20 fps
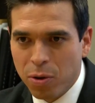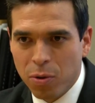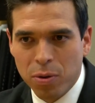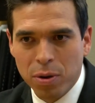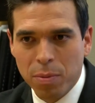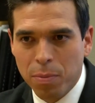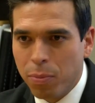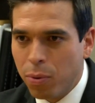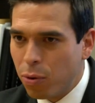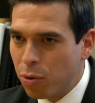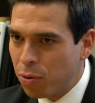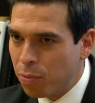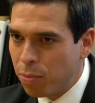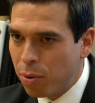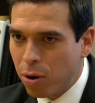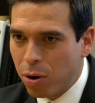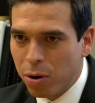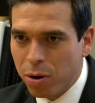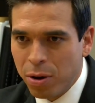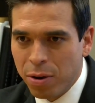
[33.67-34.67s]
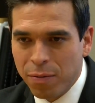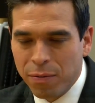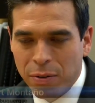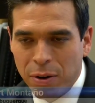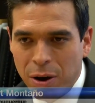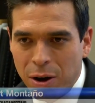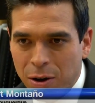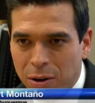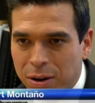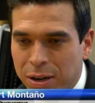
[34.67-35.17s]
They're an important part of
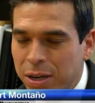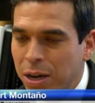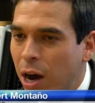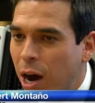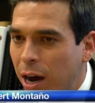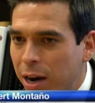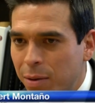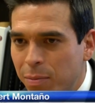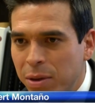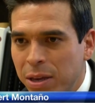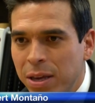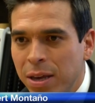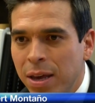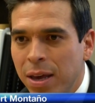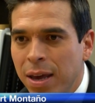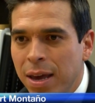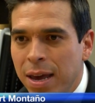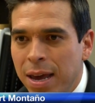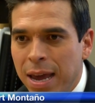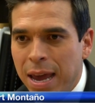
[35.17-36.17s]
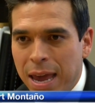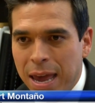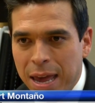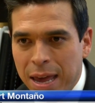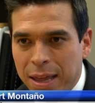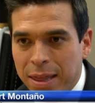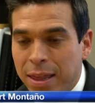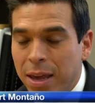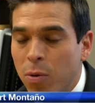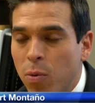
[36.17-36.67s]
our economy
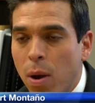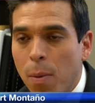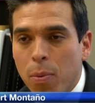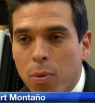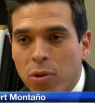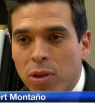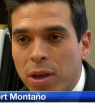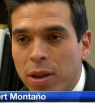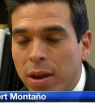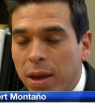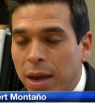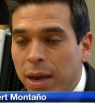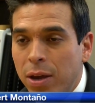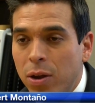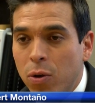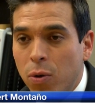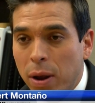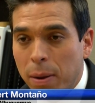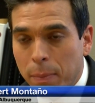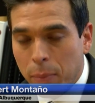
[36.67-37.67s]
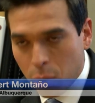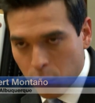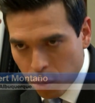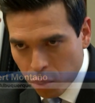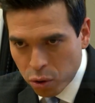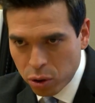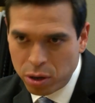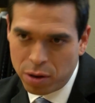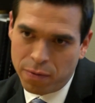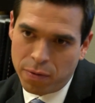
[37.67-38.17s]
and they represent a great
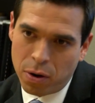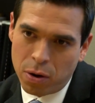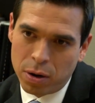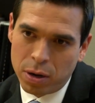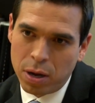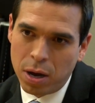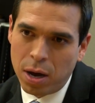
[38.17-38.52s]
portion of our